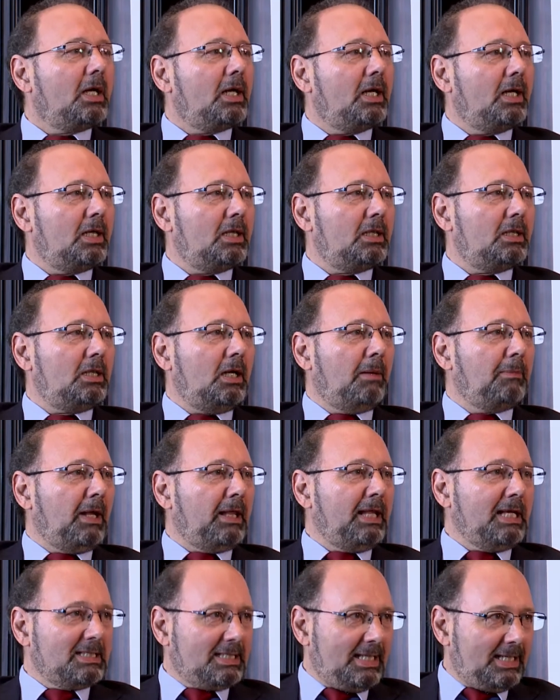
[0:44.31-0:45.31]
Uh, I mean, I
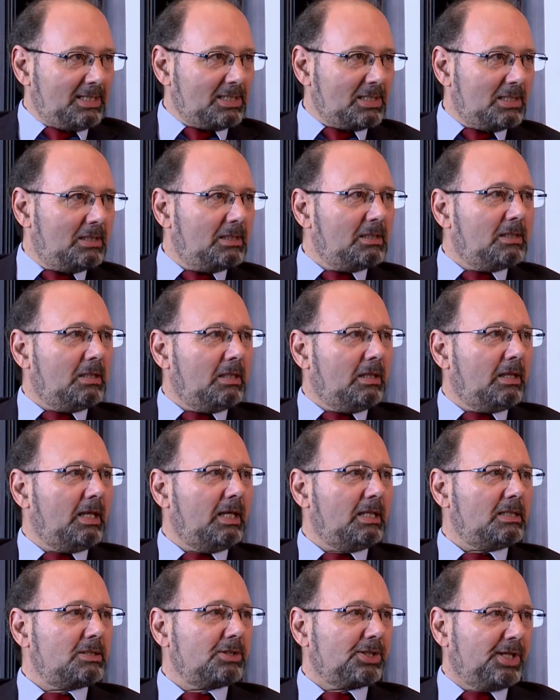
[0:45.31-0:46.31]
think it's excellent
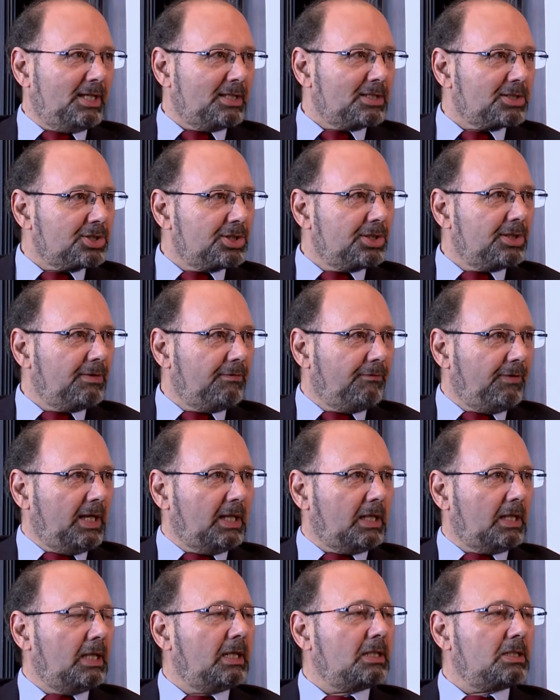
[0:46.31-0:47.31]
that Trends and the
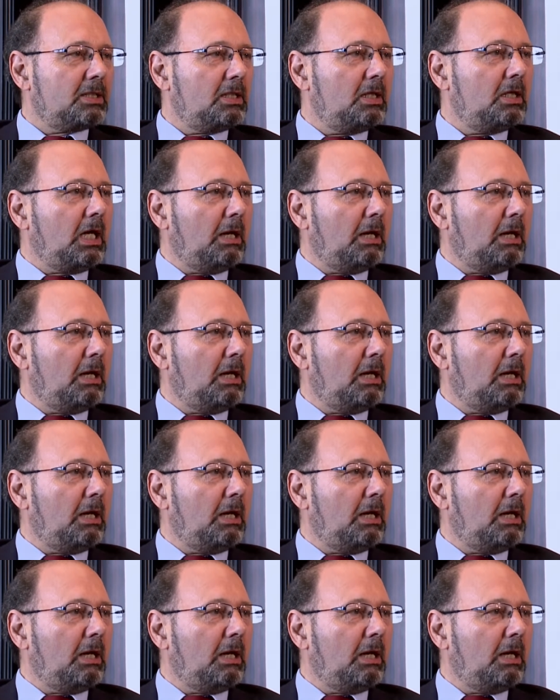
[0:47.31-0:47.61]
fact that uh,